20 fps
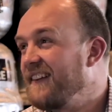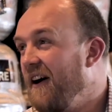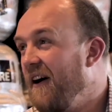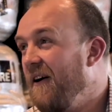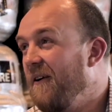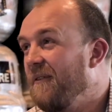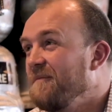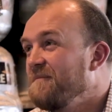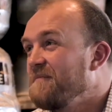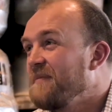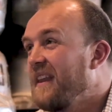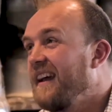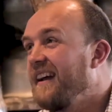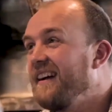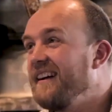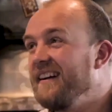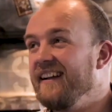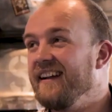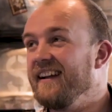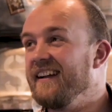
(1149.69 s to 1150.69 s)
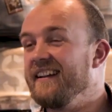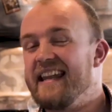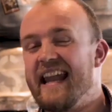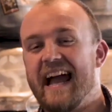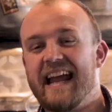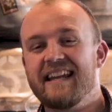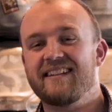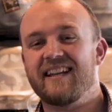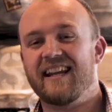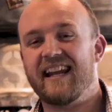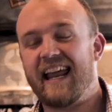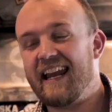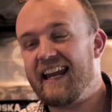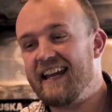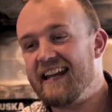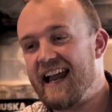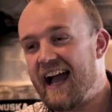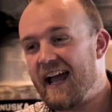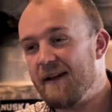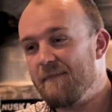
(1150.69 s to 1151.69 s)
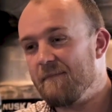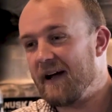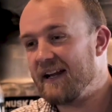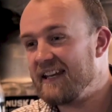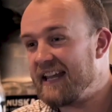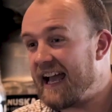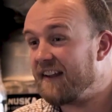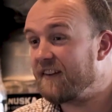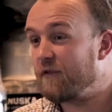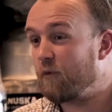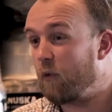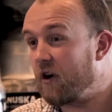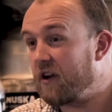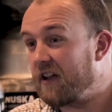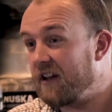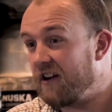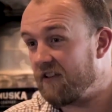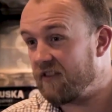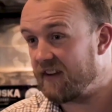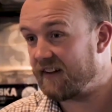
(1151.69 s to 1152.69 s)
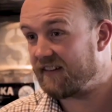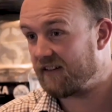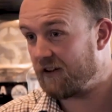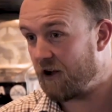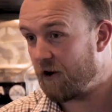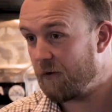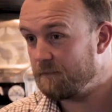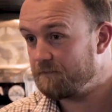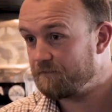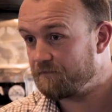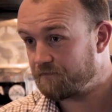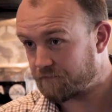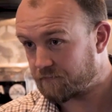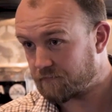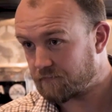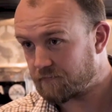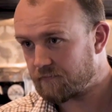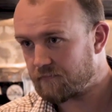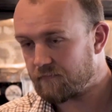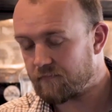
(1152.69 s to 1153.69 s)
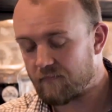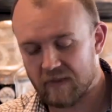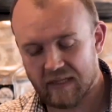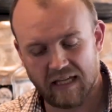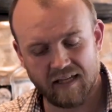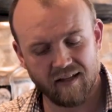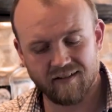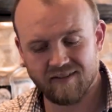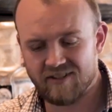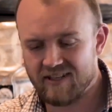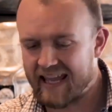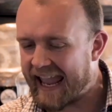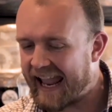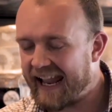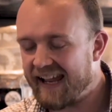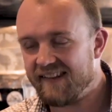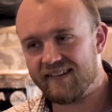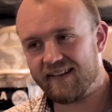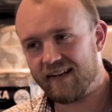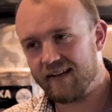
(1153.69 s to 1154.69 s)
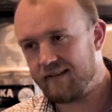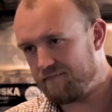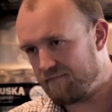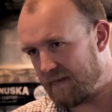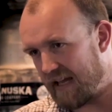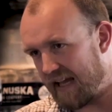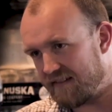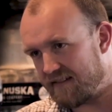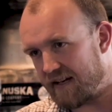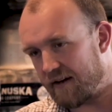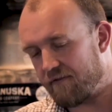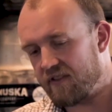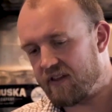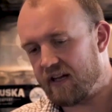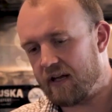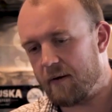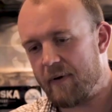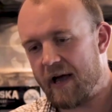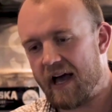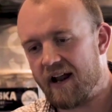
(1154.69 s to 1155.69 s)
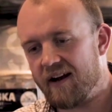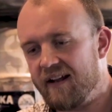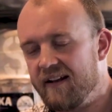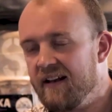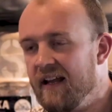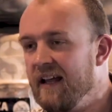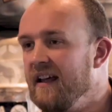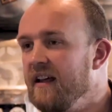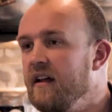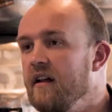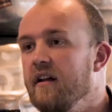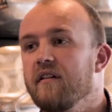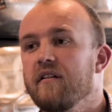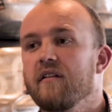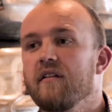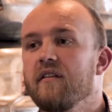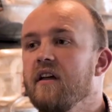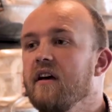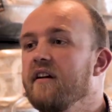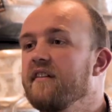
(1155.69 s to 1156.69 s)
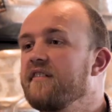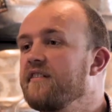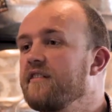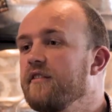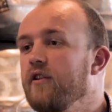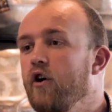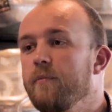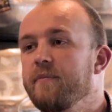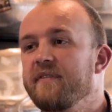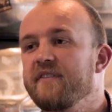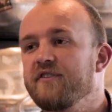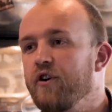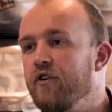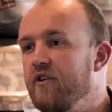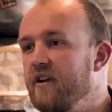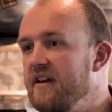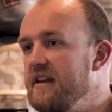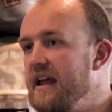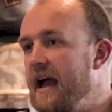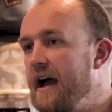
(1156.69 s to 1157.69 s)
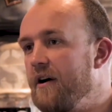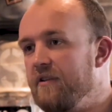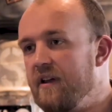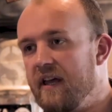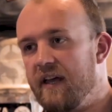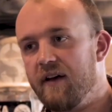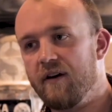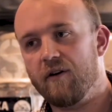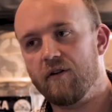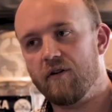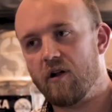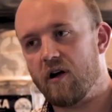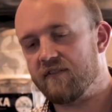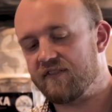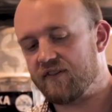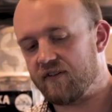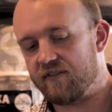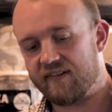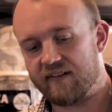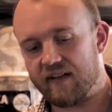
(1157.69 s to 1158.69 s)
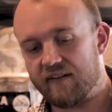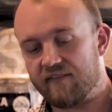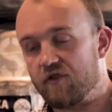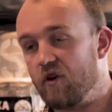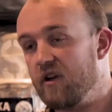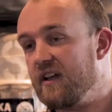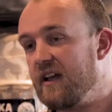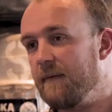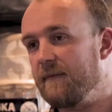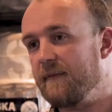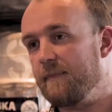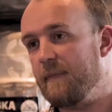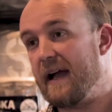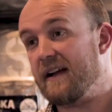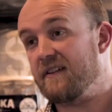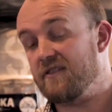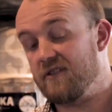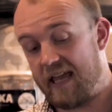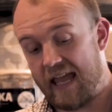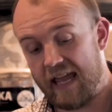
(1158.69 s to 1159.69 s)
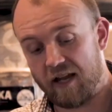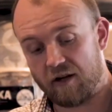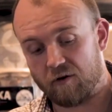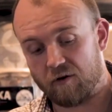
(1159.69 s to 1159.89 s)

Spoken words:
So, 1989, my dad's working on the slope. Hates it. Hates everything about it. The slope's turning downhill, all sorts of stuff. So he comes back to Anchorage.